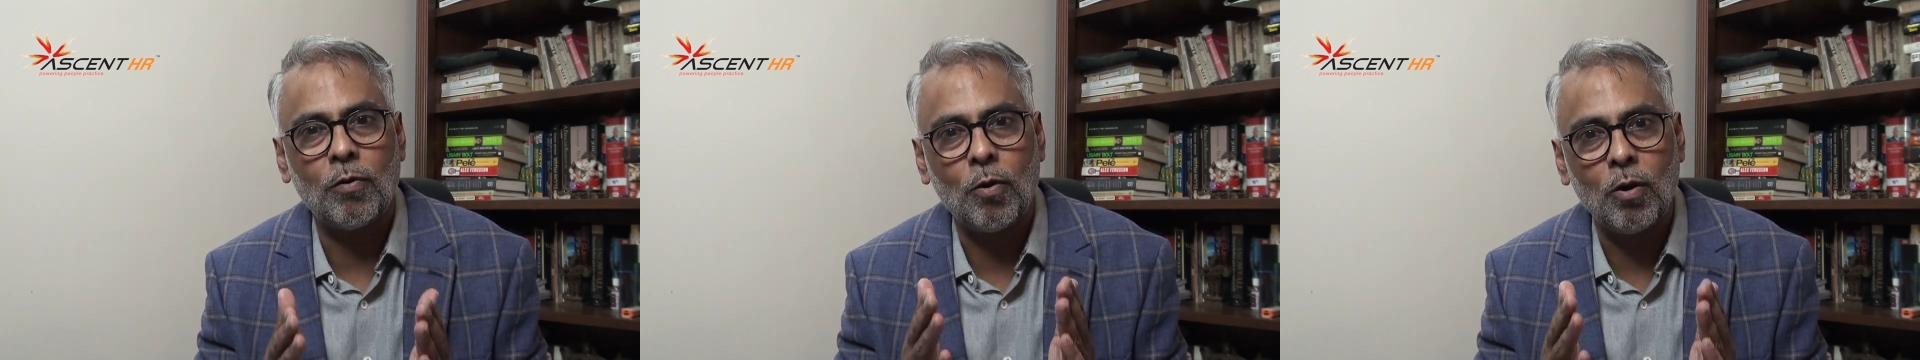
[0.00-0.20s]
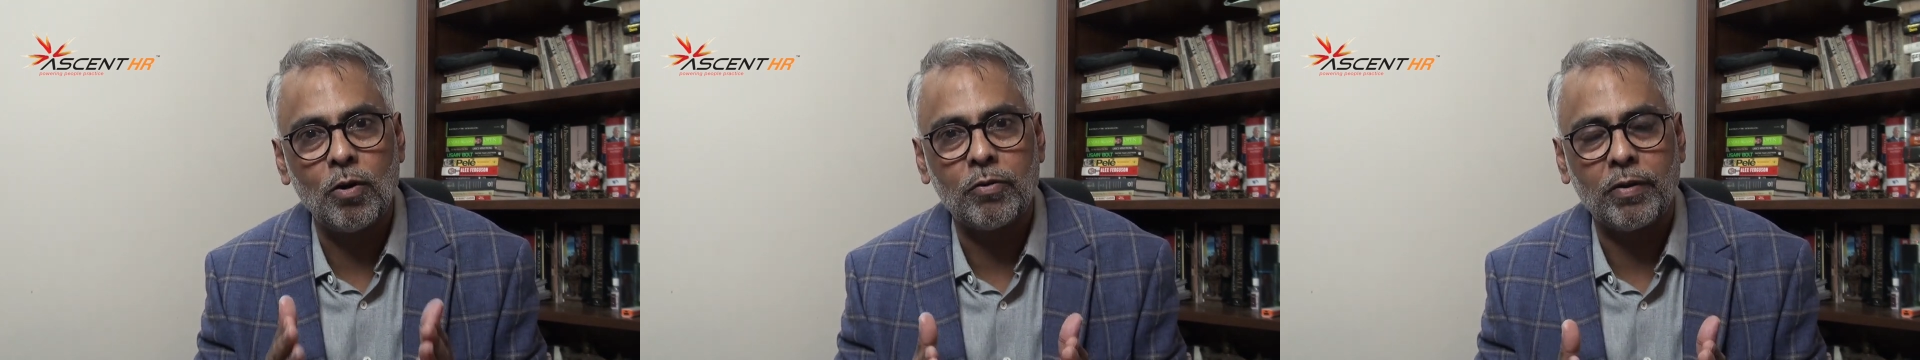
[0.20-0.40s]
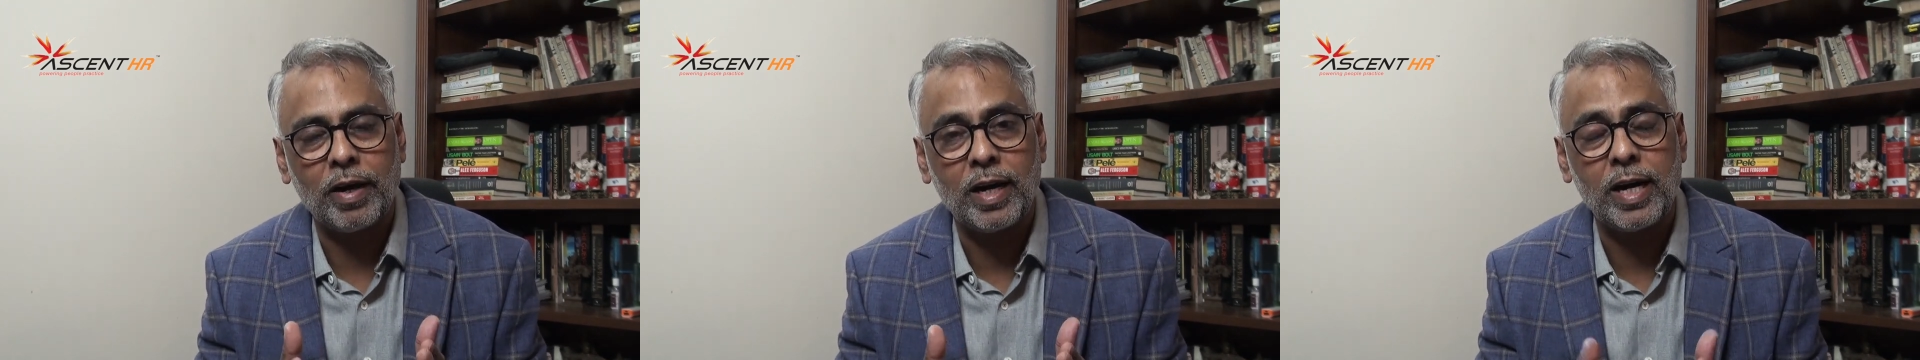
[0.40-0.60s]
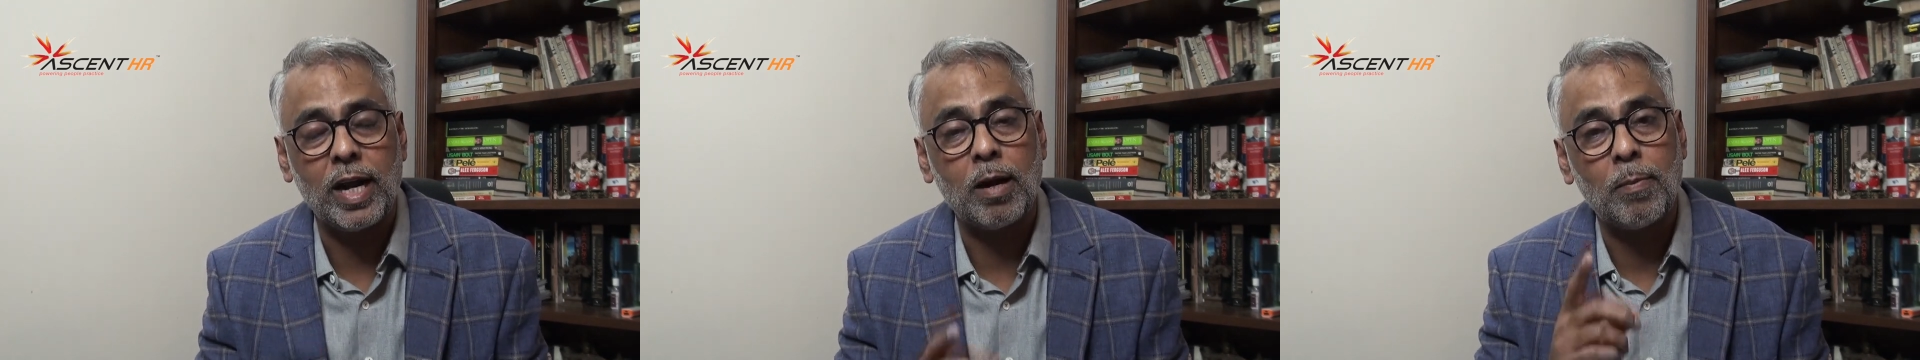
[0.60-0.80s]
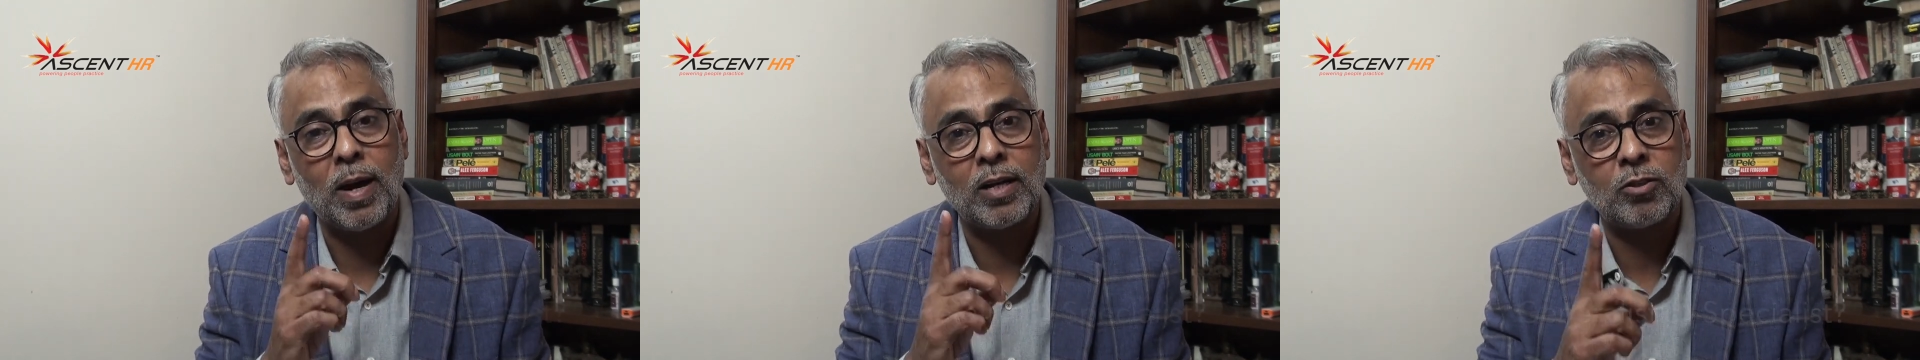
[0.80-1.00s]
all trade
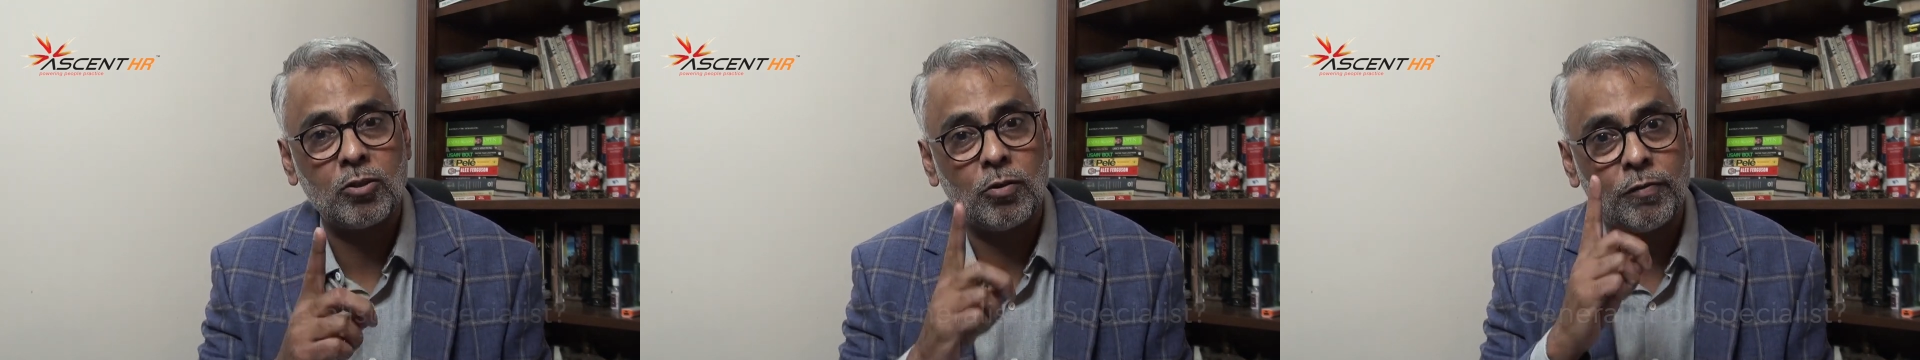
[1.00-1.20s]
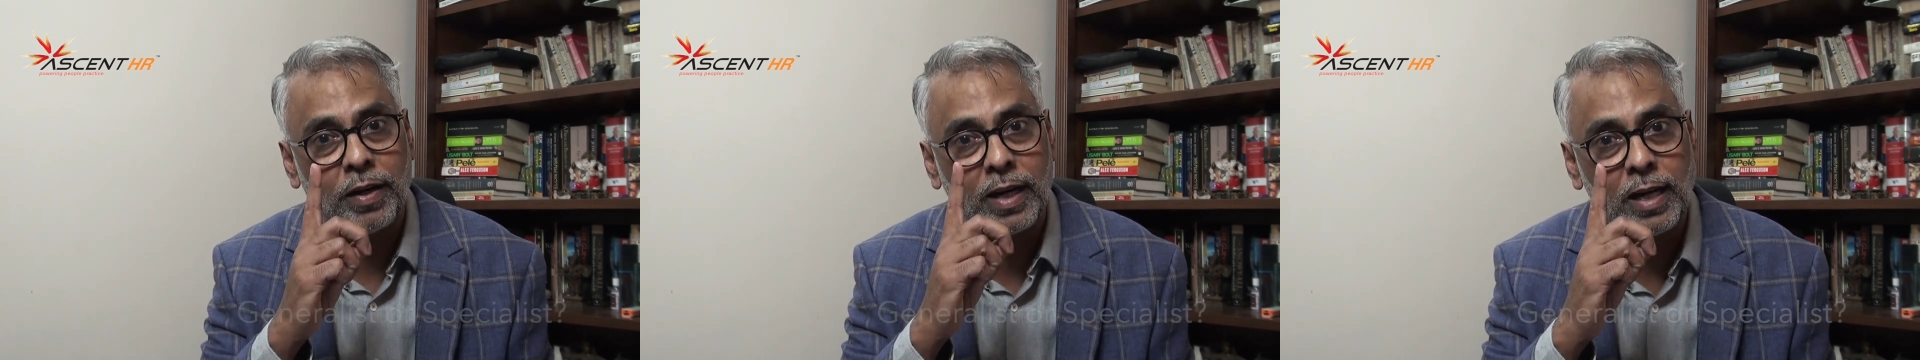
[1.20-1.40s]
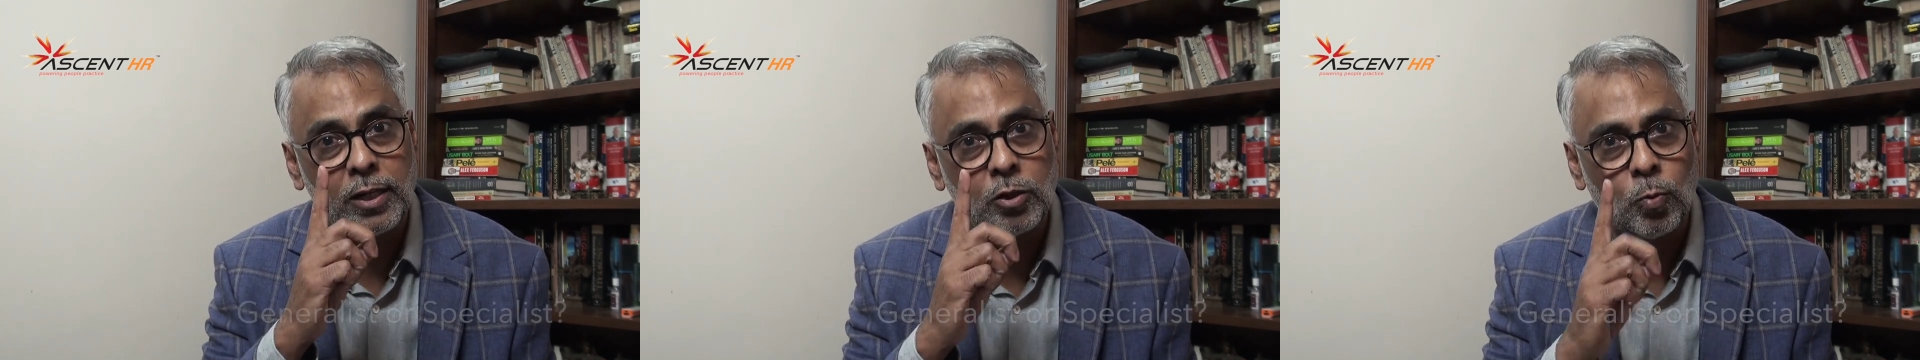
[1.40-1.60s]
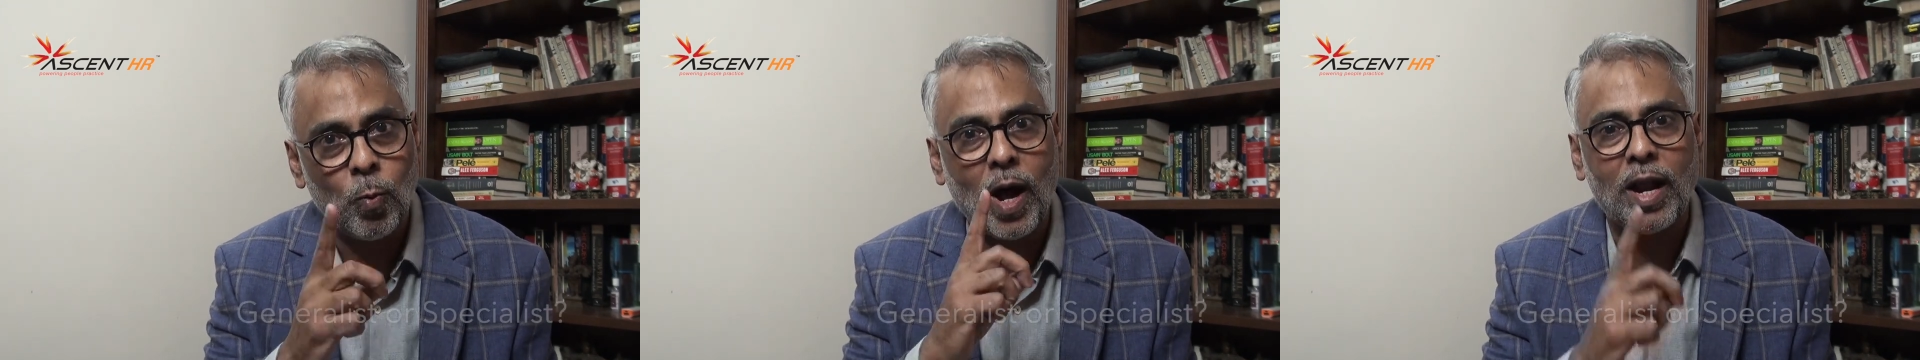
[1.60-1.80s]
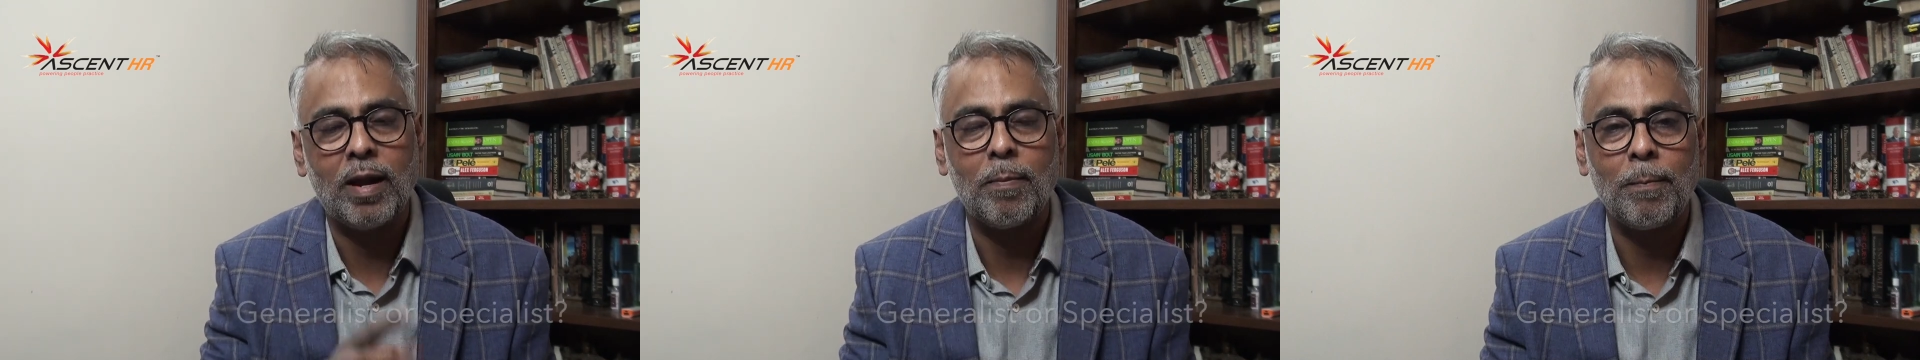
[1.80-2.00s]
and master of at least one.